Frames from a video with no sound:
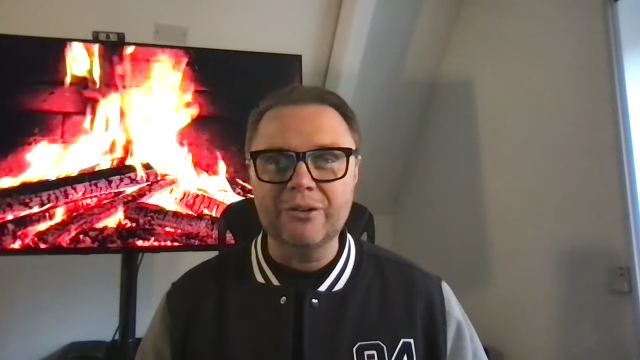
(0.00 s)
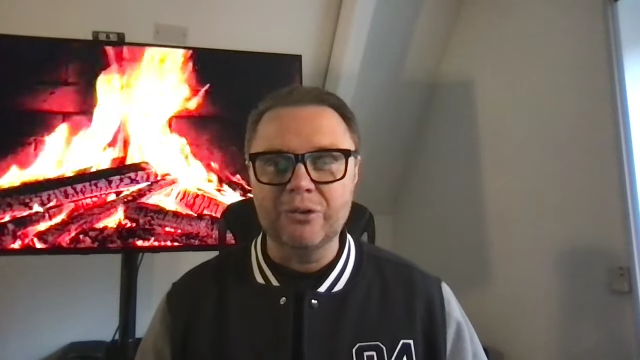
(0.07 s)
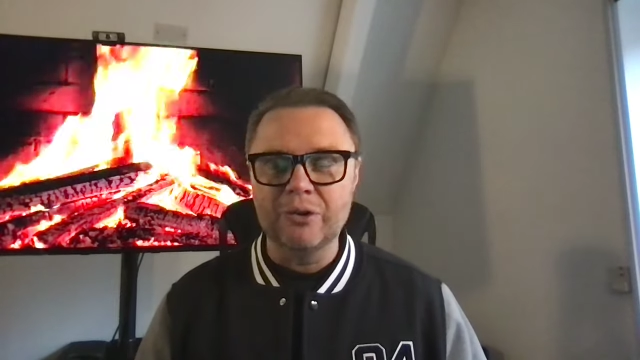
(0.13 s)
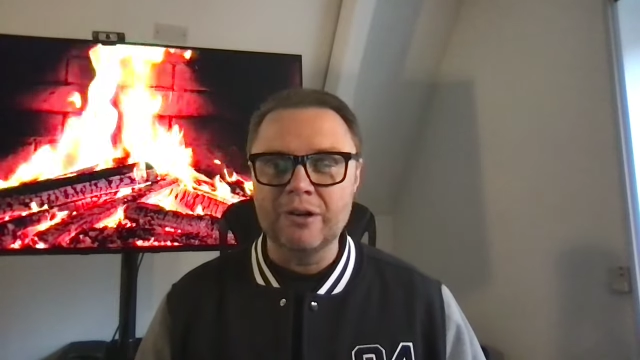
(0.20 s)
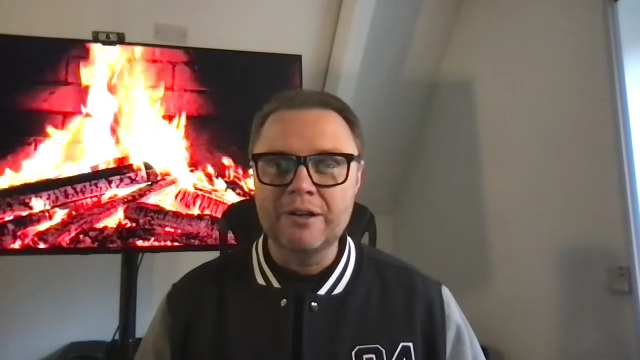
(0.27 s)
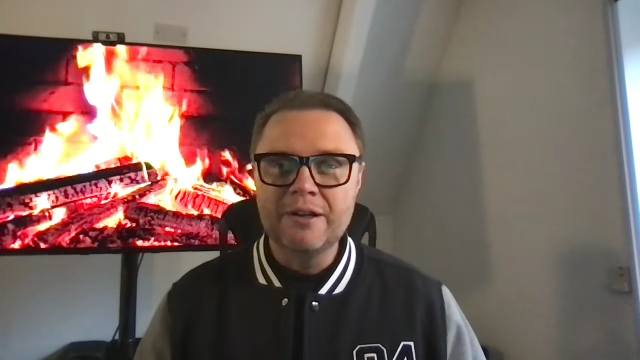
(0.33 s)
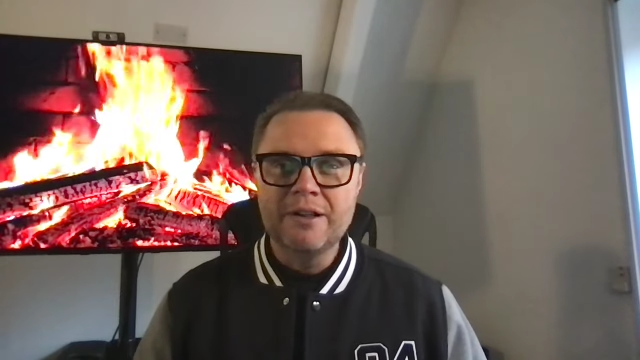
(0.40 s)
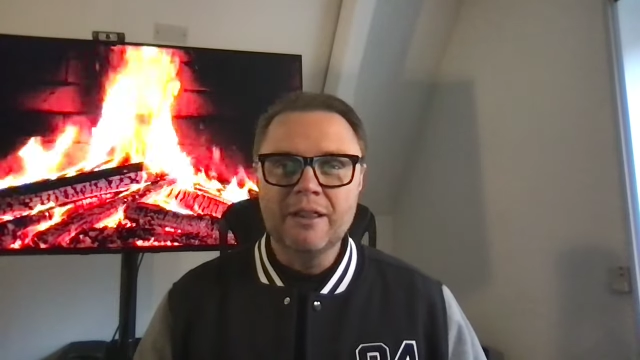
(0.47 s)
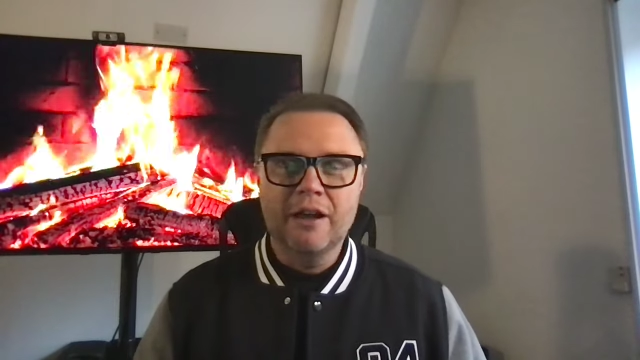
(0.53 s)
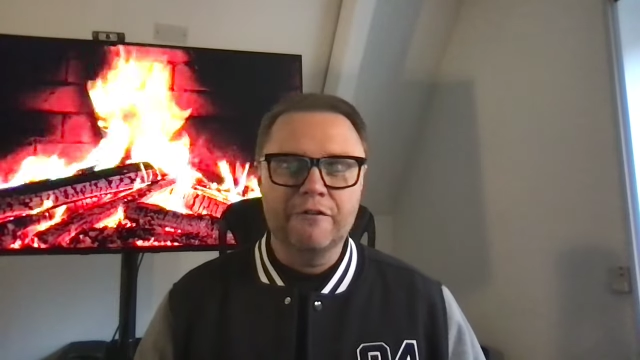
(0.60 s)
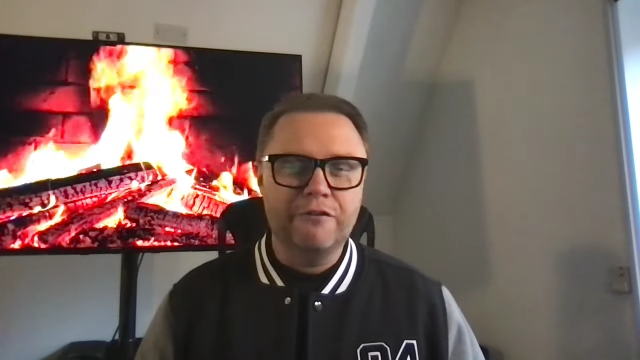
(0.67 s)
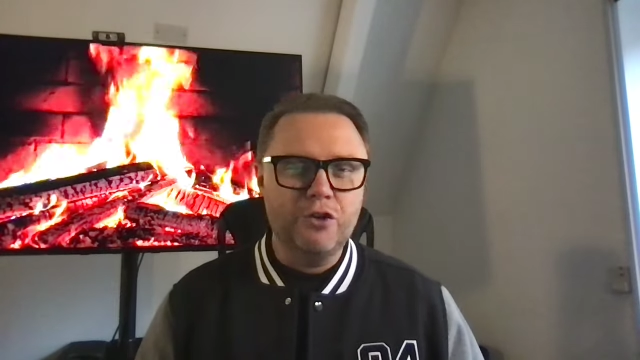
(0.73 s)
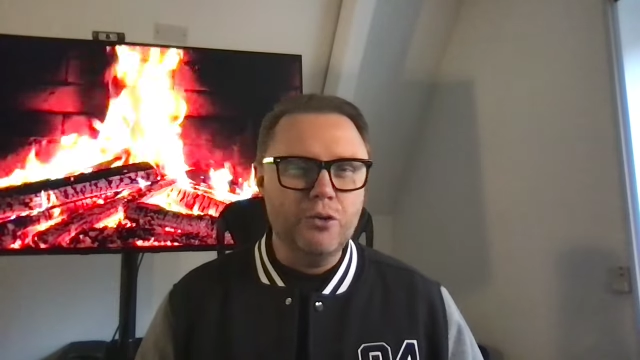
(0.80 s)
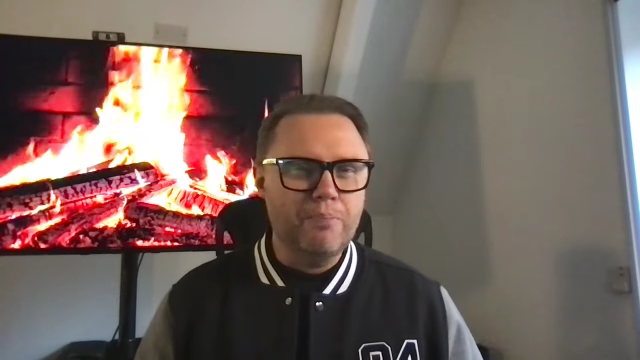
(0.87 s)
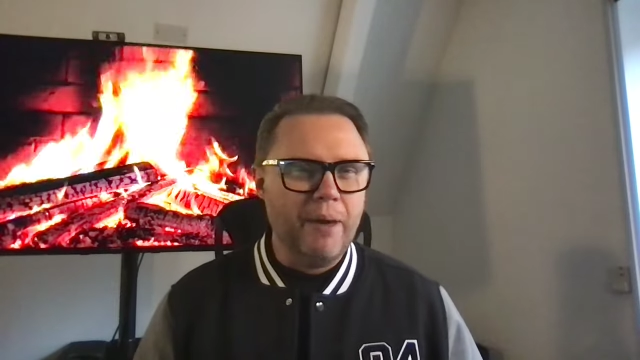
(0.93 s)
or a
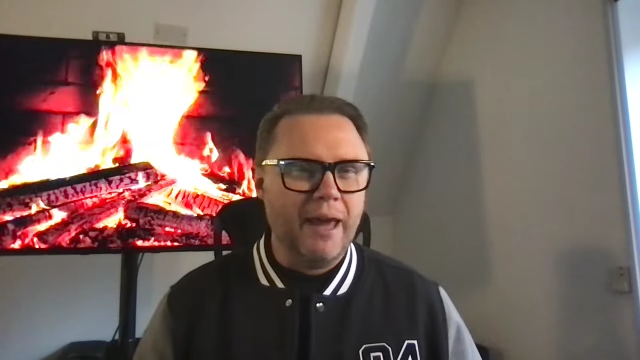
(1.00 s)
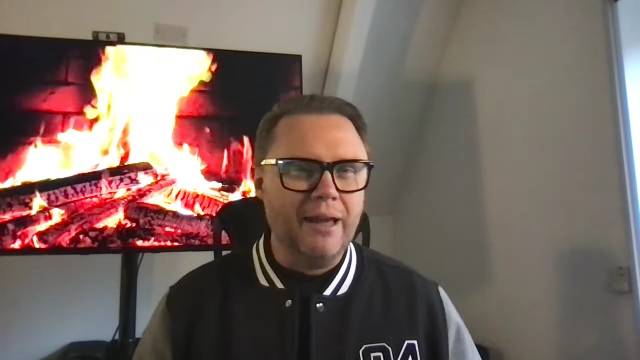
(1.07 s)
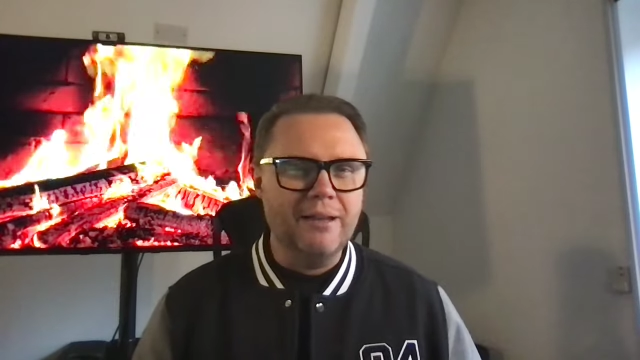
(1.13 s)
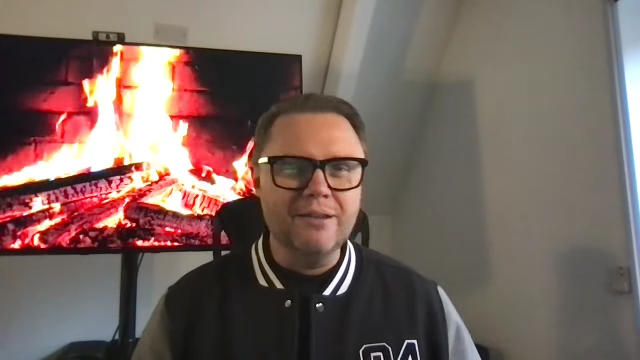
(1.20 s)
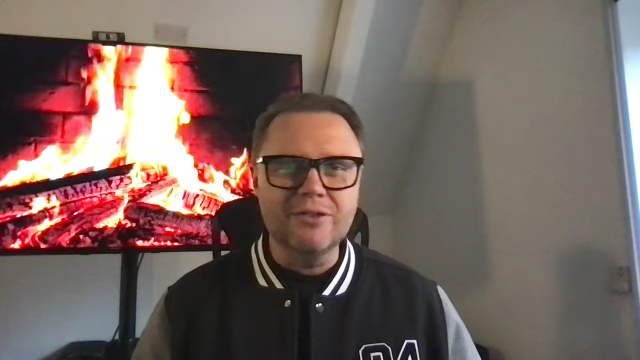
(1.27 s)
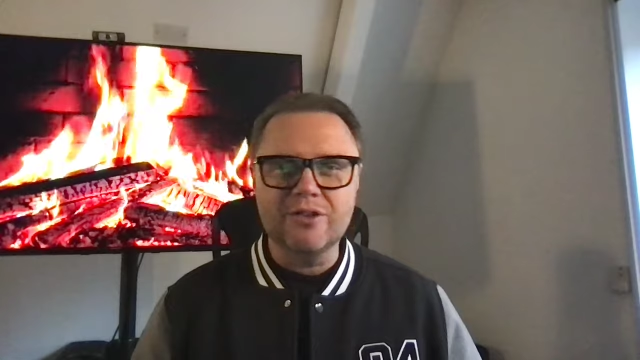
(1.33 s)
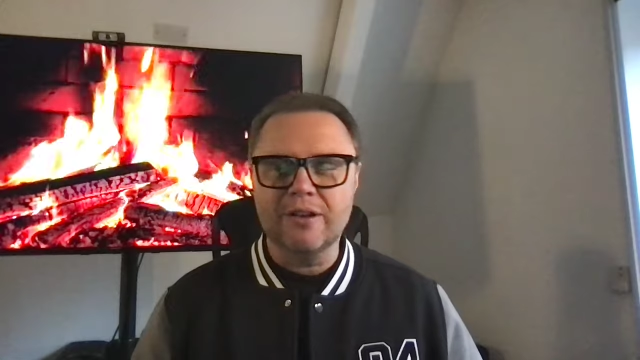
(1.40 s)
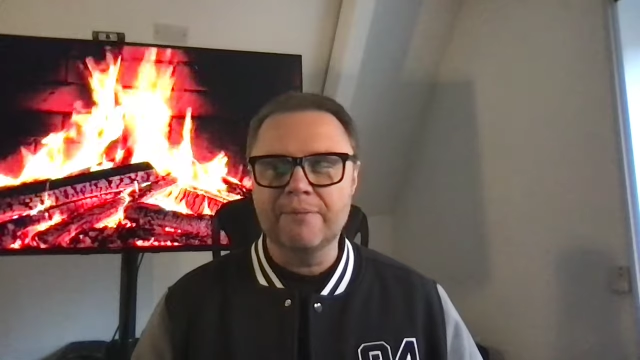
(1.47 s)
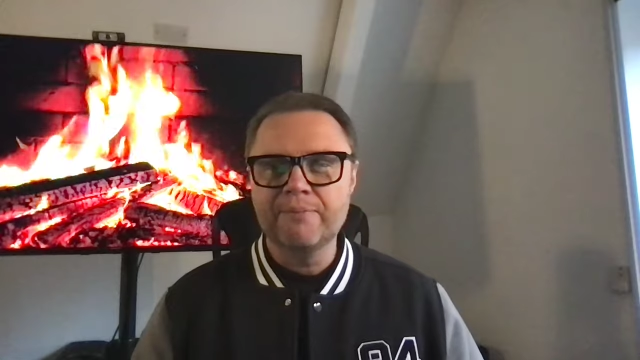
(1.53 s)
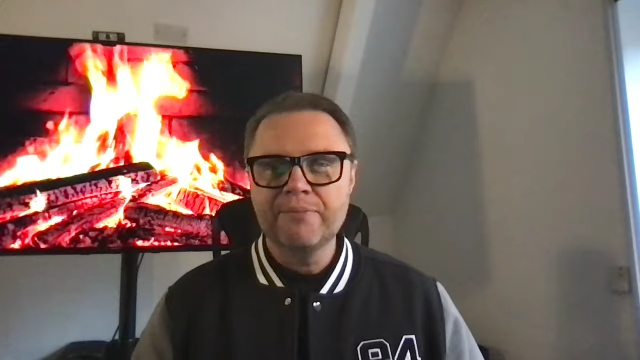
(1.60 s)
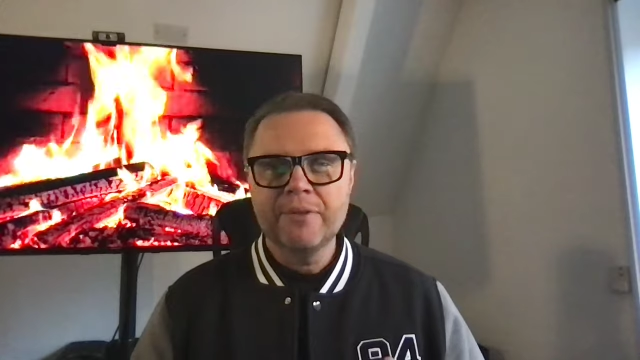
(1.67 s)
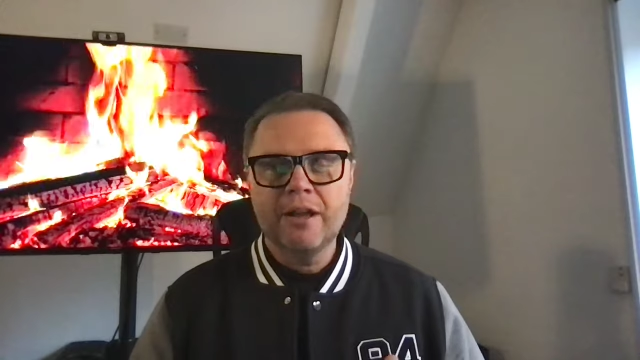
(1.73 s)
few pens, a,